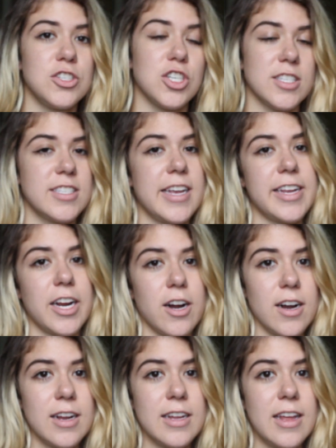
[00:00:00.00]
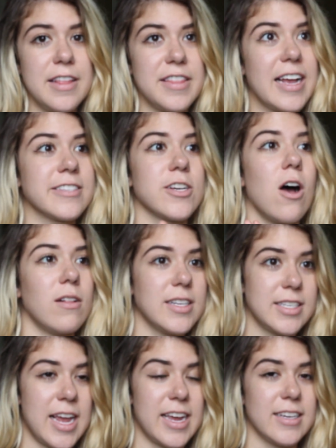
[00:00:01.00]
Just a year. That's all
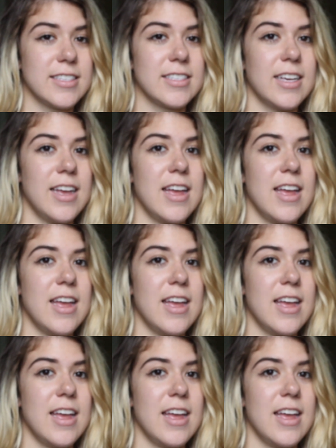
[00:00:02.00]
it takes.